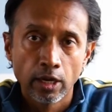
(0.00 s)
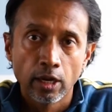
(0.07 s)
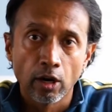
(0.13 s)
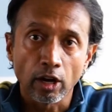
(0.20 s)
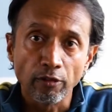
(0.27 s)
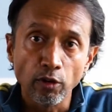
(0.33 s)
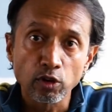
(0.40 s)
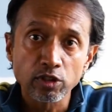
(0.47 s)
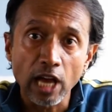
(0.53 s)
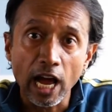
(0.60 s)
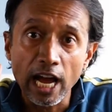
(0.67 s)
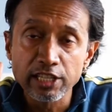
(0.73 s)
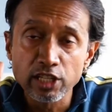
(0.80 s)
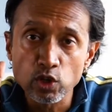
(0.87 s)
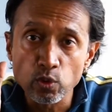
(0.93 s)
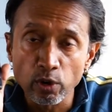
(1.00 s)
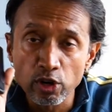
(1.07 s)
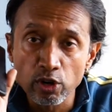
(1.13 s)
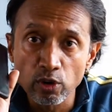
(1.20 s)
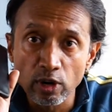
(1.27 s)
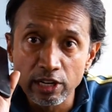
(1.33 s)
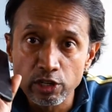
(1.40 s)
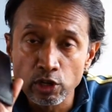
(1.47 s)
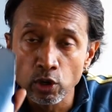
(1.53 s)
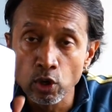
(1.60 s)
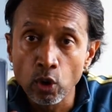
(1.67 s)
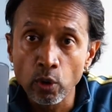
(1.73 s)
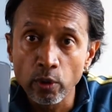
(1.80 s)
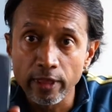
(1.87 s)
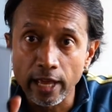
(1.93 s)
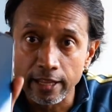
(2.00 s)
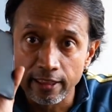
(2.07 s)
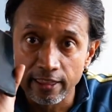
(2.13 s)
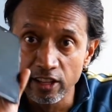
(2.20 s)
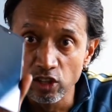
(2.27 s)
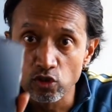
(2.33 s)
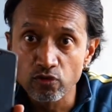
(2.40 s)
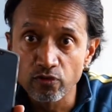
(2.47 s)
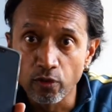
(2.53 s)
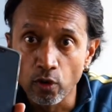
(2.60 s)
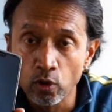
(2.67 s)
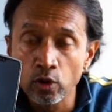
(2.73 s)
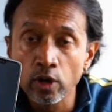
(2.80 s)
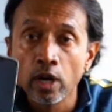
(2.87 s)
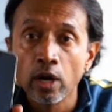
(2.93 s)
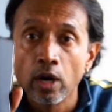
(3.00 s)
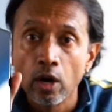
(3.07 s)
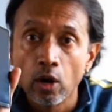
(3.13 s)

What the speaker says: Okay folks, I just wanted to let you know that this phone